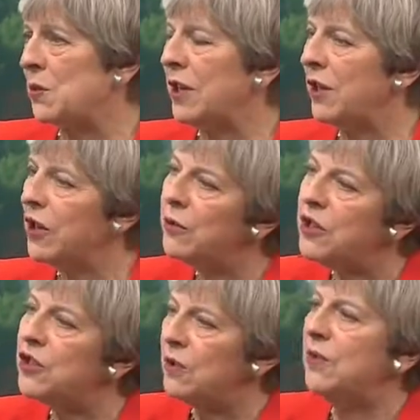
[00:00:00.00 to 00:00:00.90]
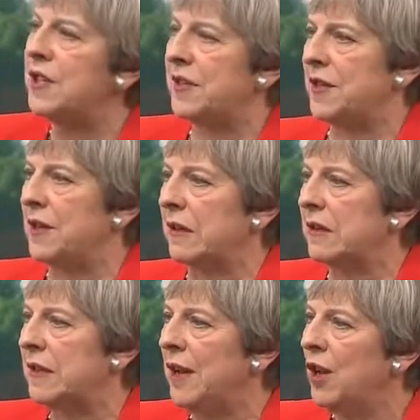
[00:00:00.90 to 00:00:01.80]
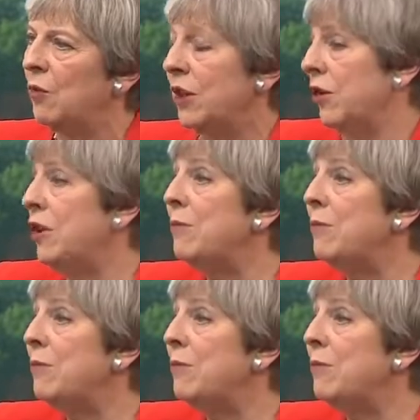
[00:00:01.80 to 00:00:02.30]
we can only do these things. We can only